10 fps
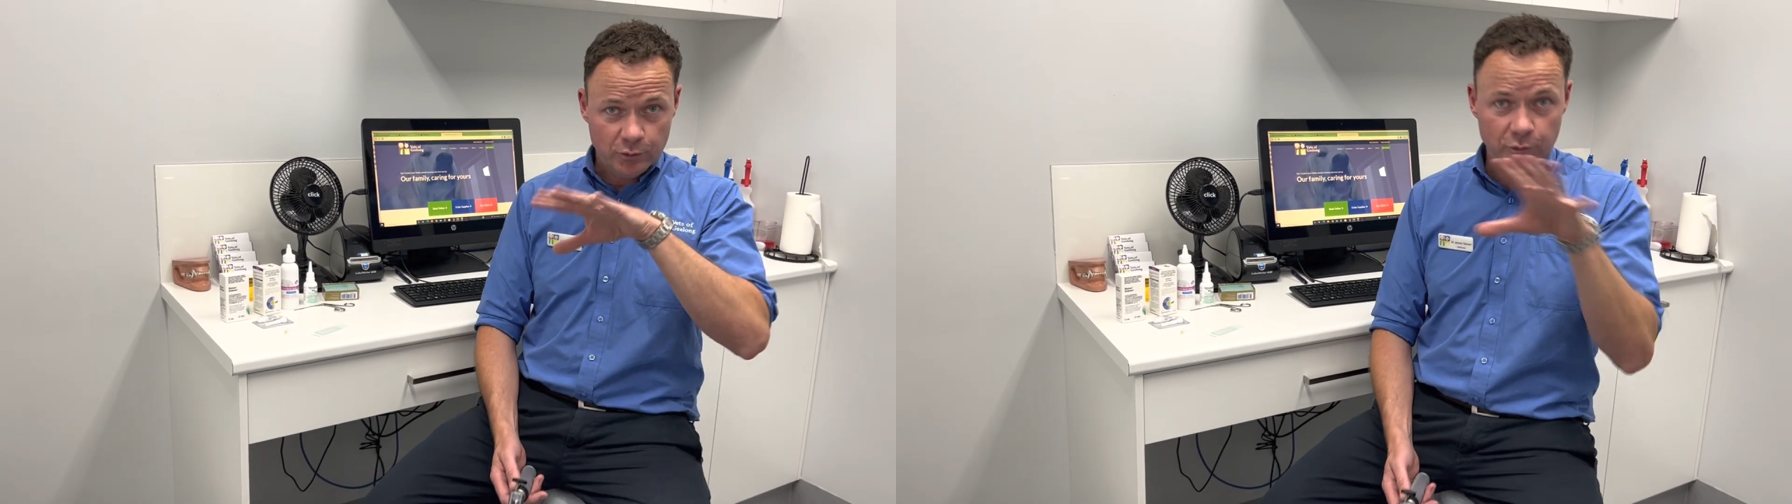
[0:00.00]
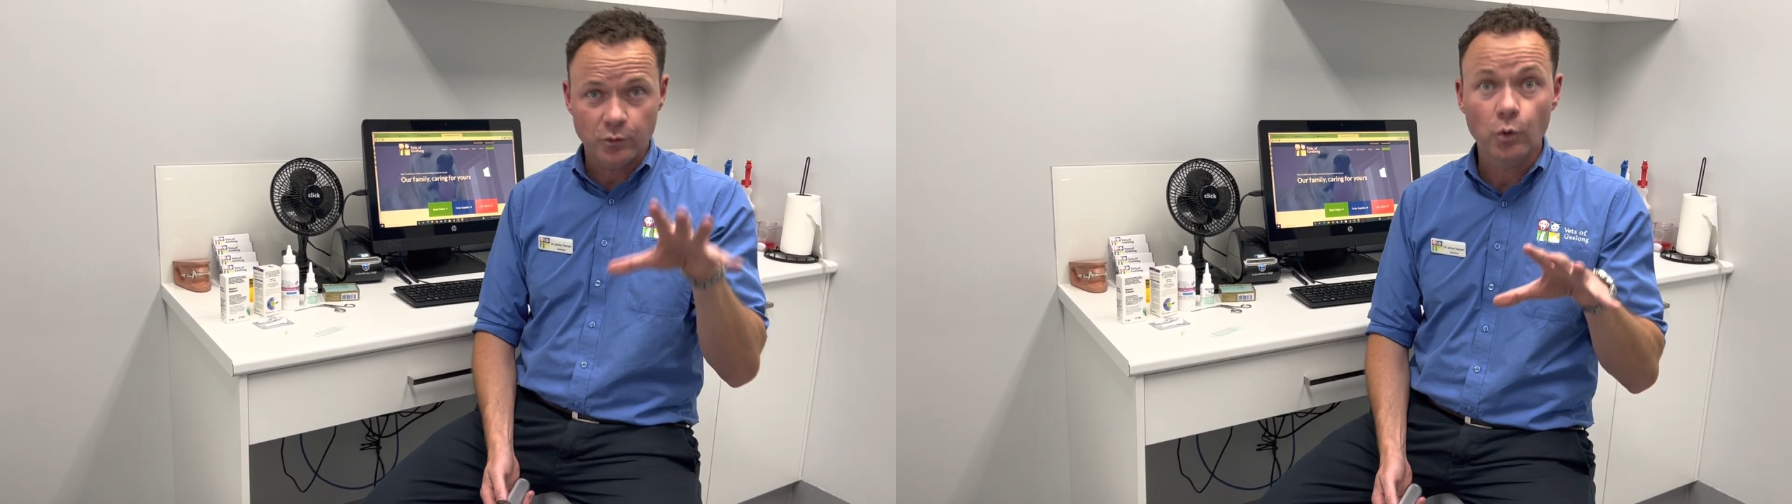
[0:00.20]

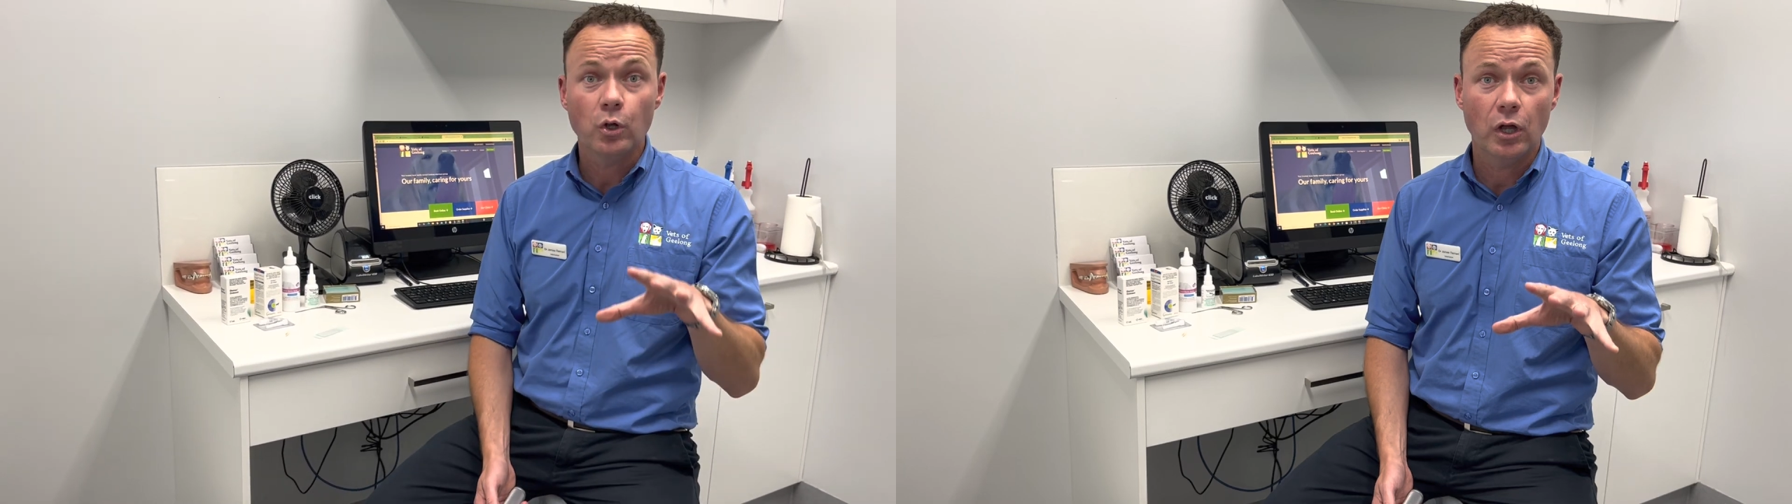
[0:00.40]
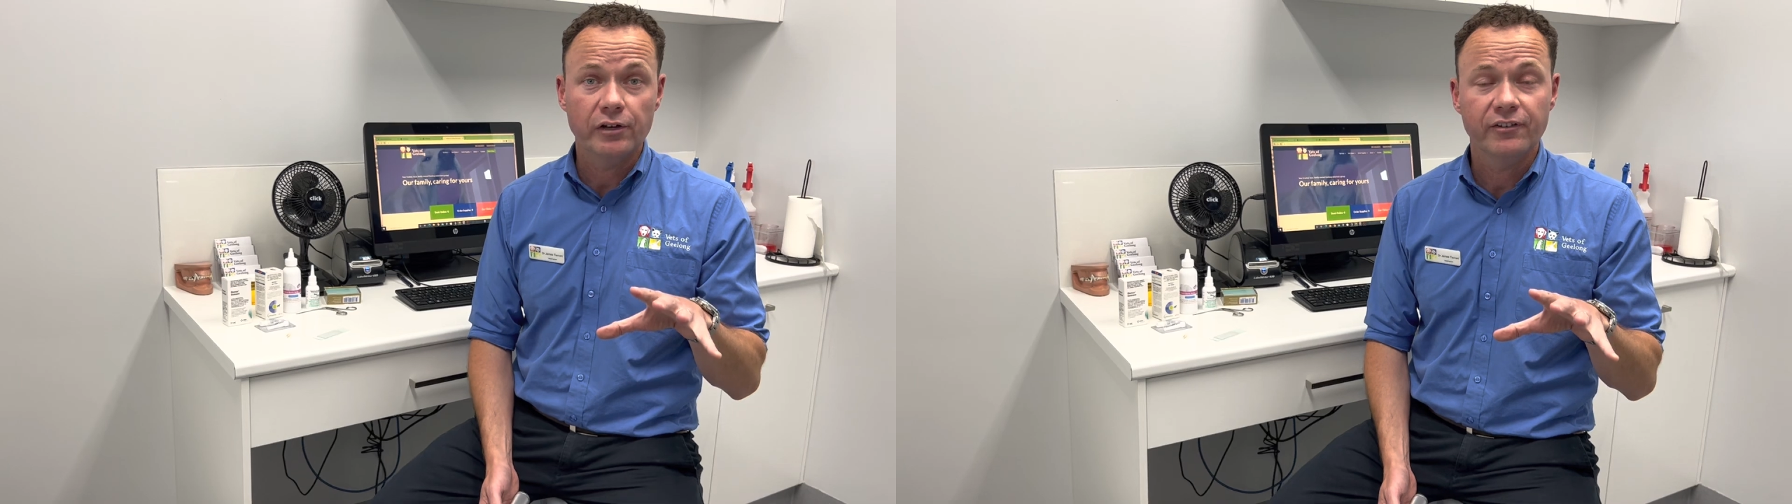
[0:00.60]
look all
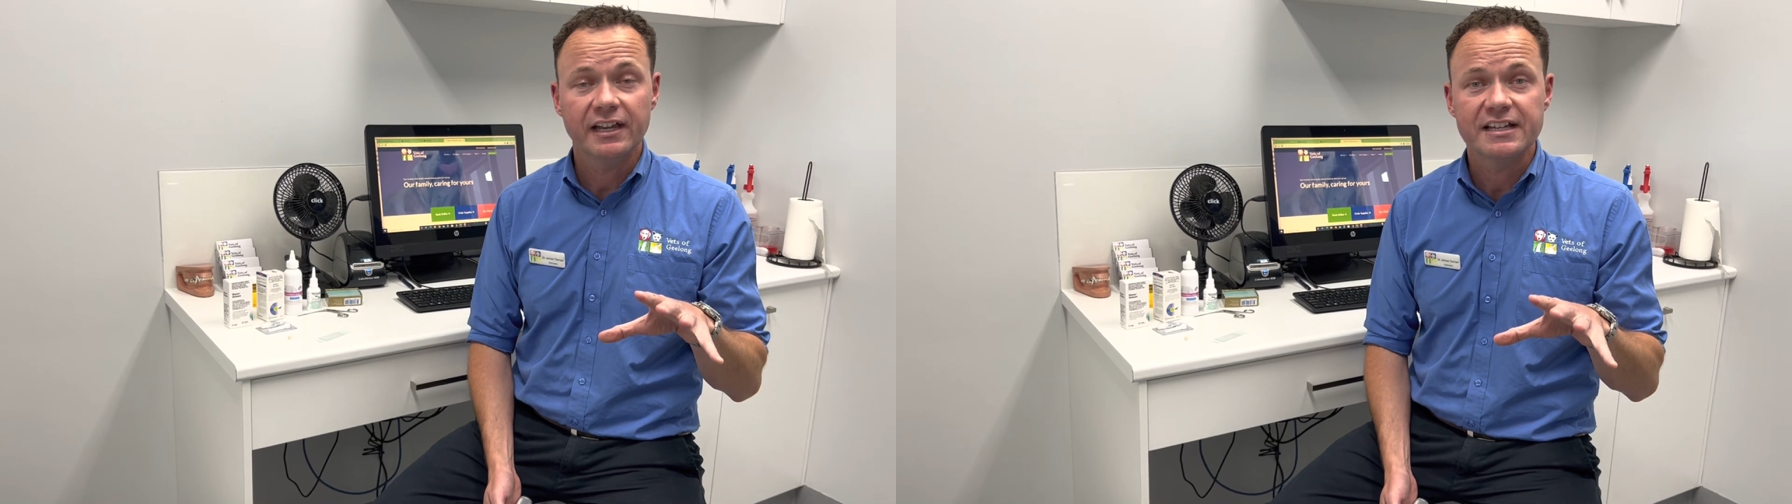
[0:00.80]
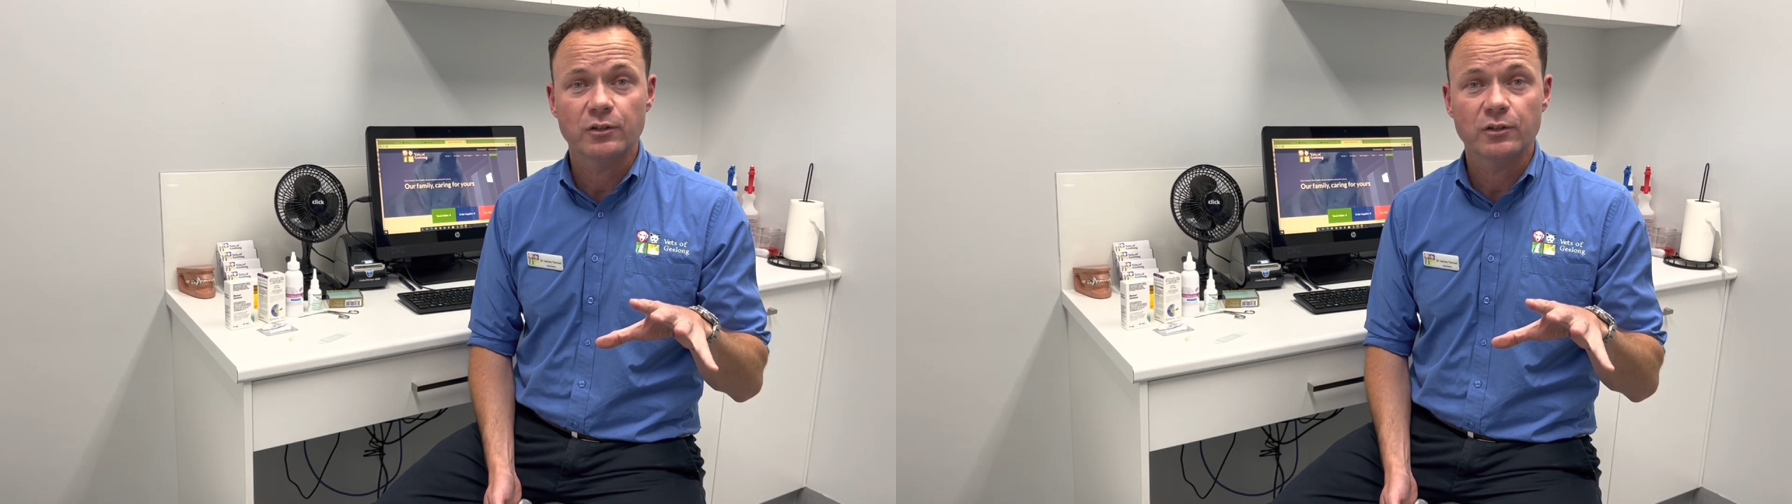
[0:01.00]
over it,